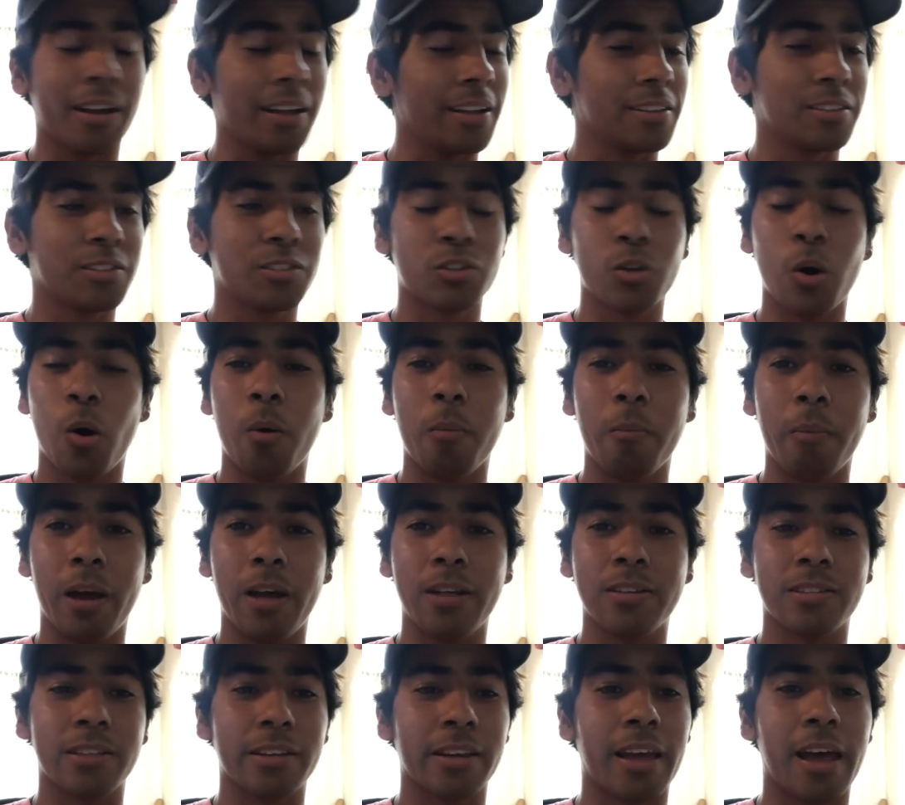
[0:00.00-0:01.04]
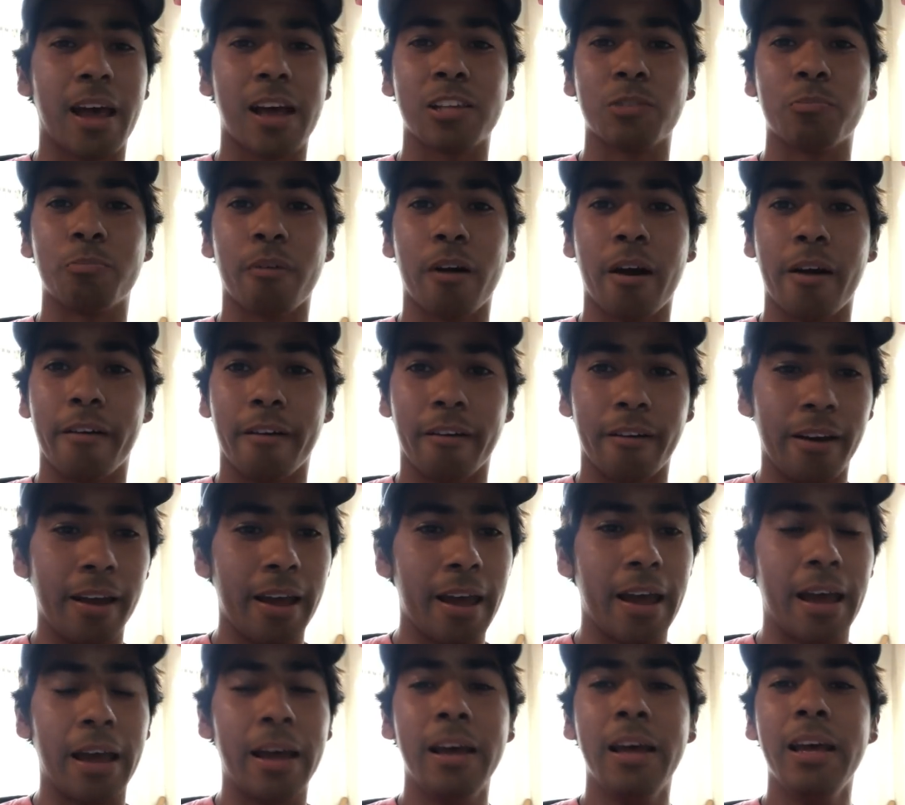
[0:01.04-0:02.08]
It's so amazing. It has Brian
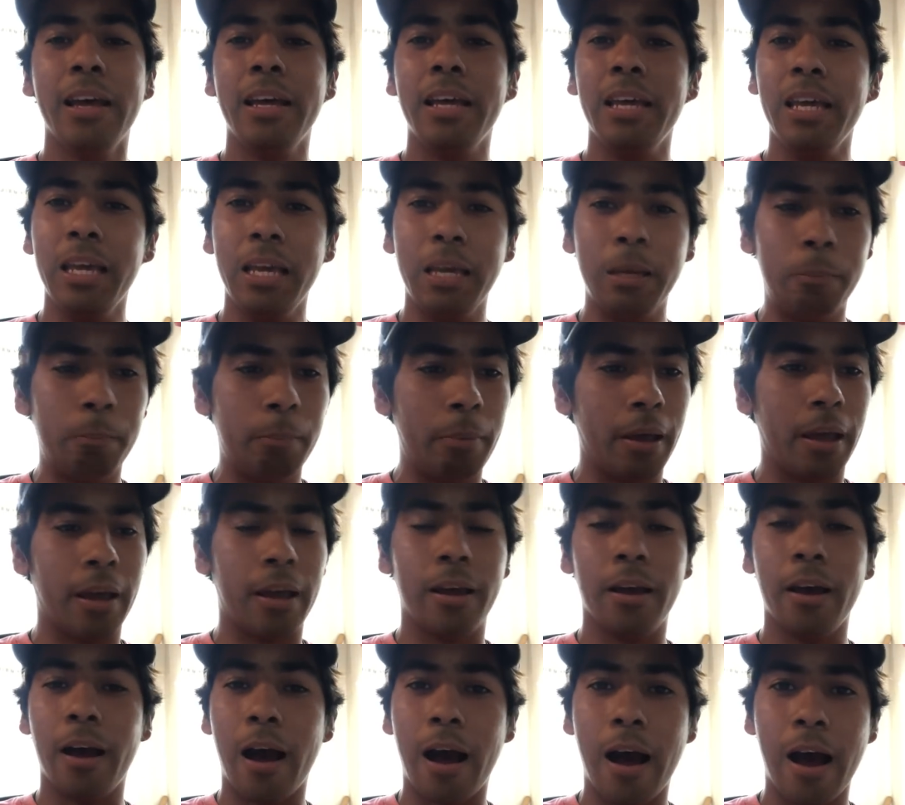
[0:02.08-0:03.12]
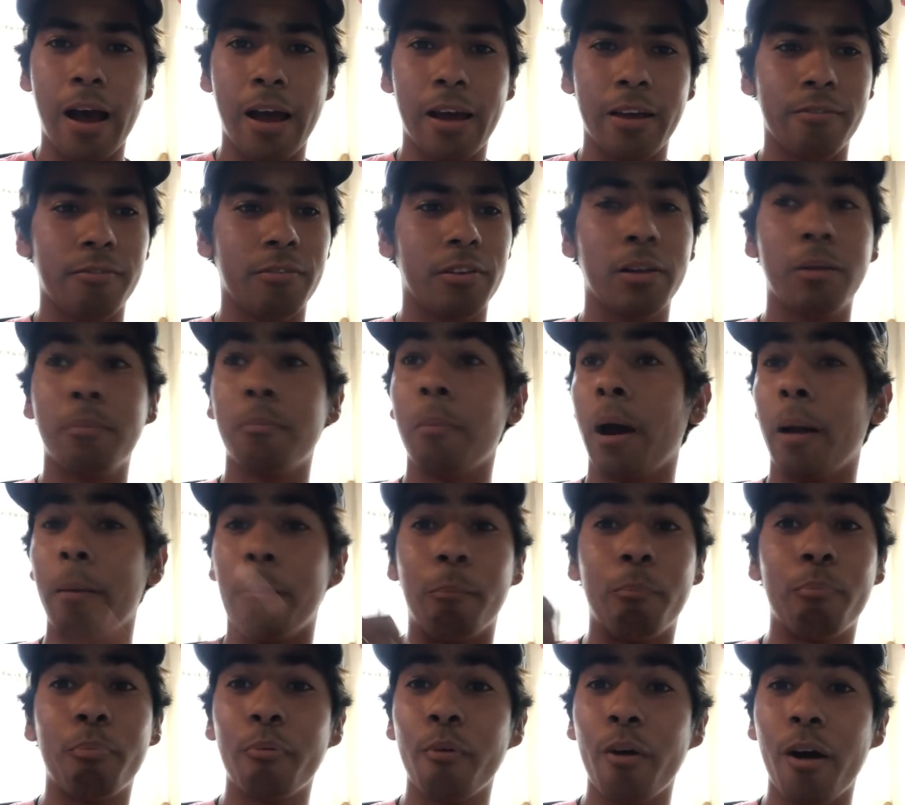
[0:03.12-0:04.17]
Arnett, Ipe, Ivan, my
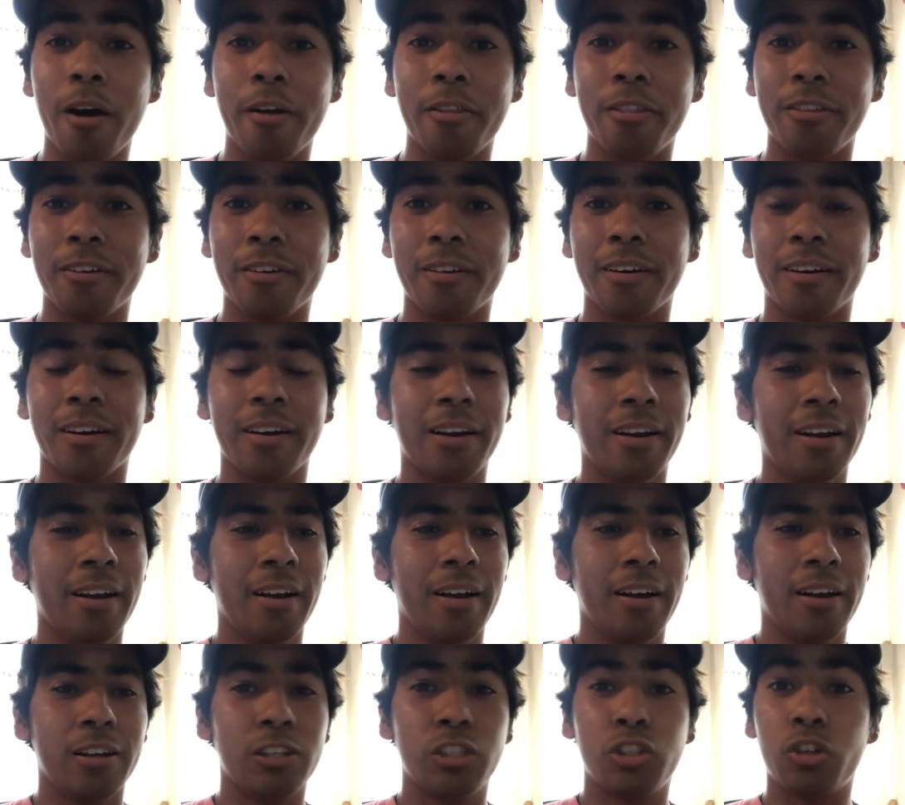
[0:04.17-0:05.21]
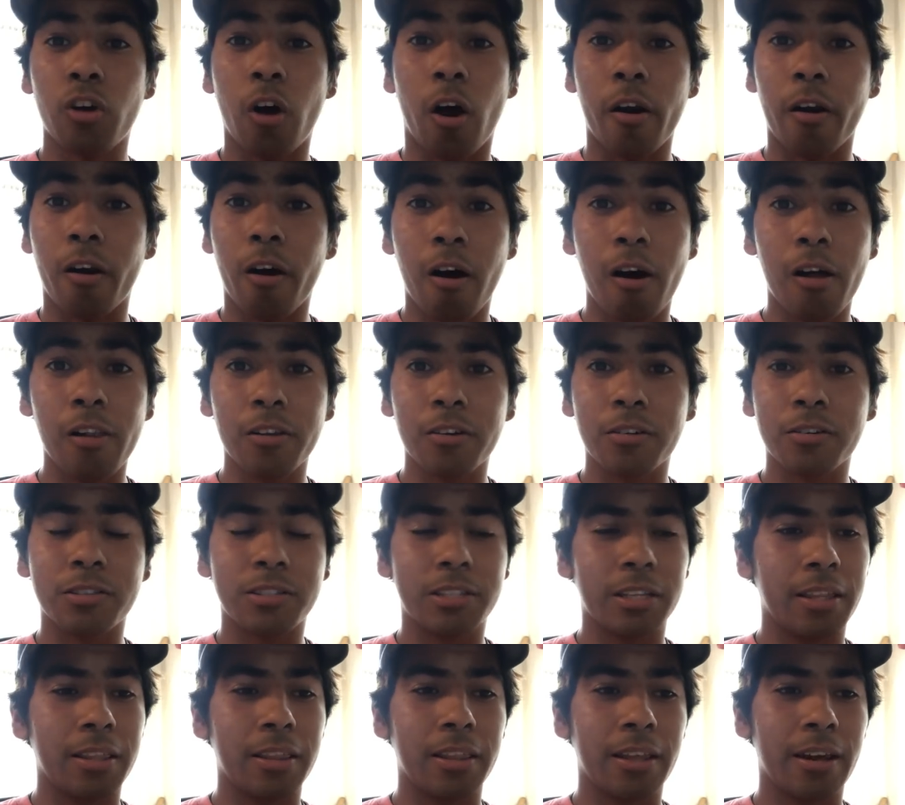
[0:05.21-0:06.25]
brother, Sean Holler's
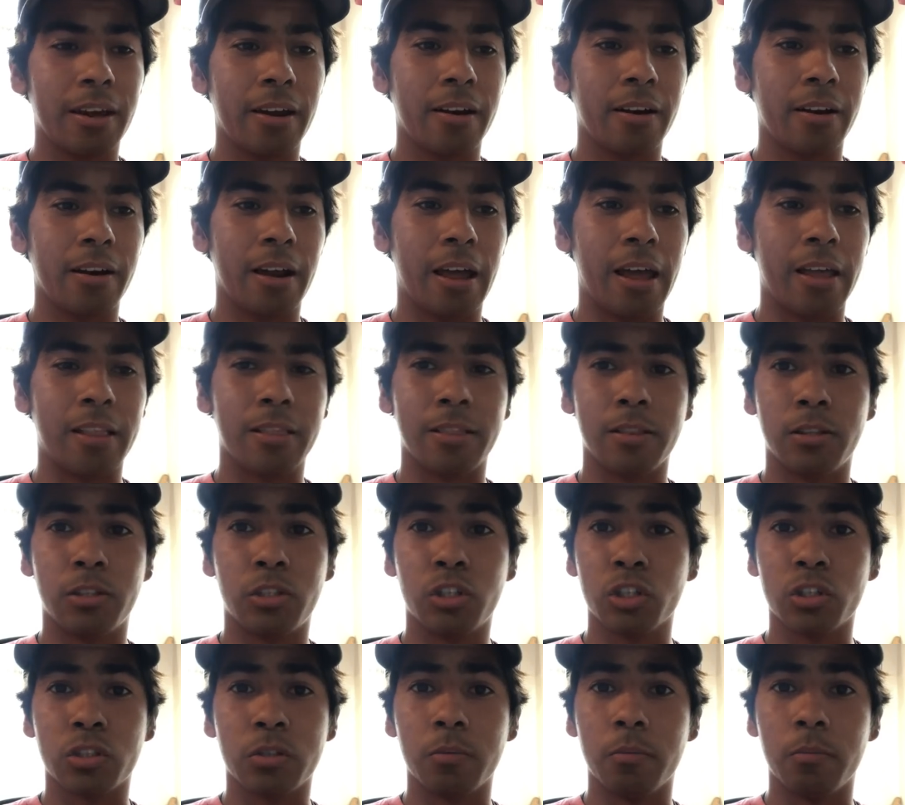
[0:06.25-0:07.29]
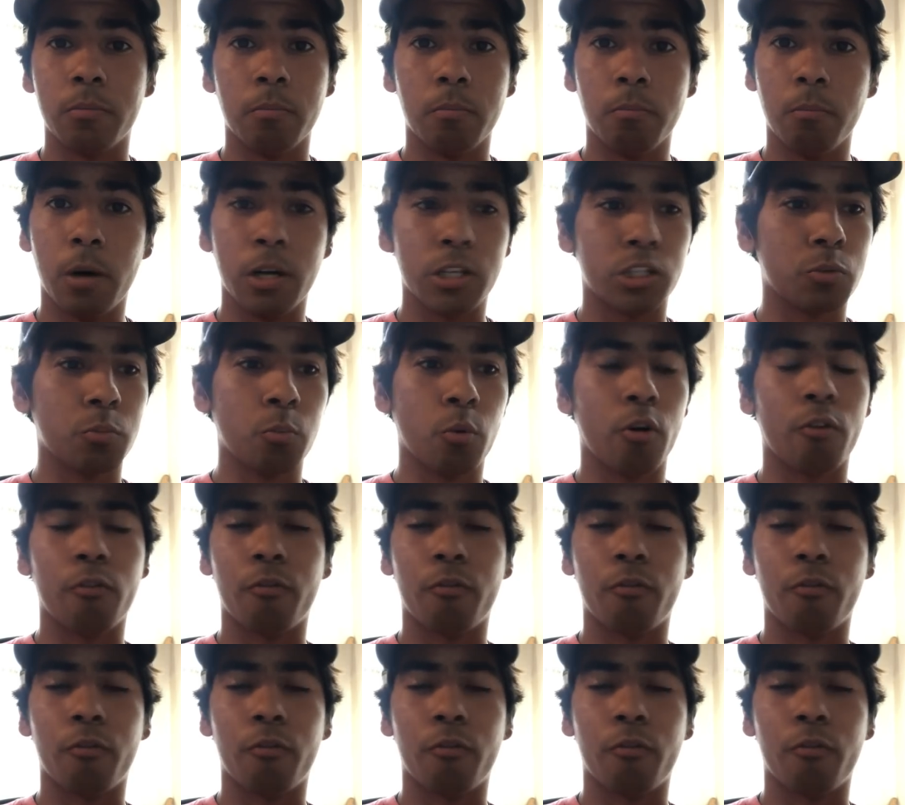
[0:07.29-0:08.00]
in there, and just much more